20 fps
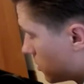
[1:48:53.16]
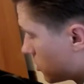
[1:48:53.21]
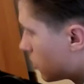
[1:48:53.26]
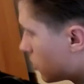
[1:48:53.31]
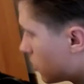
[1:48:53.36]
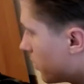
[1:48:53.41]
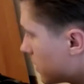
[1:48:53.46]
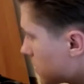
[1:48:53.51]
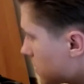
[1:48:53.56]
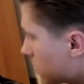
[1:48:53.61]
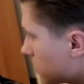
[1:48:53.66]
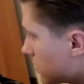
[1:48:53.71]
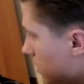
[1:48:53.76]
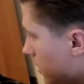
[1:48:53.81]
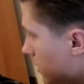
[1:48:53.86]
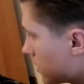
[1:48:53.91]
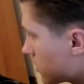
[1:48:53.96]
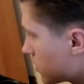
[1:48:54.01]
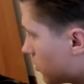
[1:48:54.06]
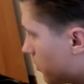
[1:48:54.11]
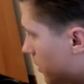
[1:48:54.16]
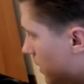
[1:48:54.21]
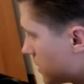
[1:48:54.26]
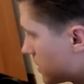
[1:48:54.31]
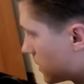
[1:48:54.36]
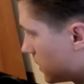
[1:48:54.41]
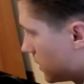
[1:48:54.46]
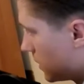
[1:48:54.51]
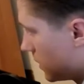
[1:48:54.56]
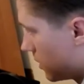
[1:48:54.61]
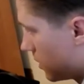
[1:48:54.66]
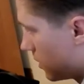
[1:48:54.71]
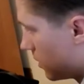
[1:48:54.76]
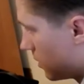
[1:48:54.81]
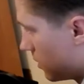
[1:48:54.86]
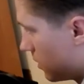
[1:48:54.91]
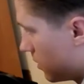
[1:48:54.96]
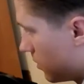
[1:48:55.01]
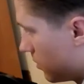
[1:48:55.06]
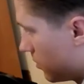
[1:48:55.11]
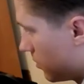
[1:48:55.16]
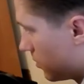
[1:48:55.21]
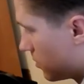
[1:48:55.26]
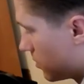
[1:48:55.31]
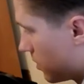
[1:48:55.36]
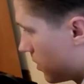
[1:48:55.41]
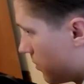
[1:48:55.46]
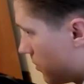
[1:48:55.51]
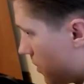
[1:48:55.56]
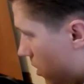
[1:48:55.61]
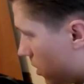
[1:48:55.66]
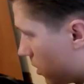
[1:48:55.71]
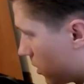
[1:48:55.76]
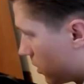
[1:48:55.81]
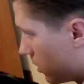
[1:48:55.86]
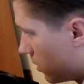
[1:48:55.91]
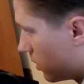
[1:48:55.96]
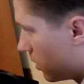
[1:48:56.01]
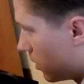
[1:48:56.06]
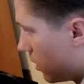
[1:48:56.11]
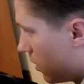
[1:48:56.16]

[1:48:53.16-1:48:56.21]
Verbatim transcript: Bar, so basically, yeah. yeah, yeah. So basically, the American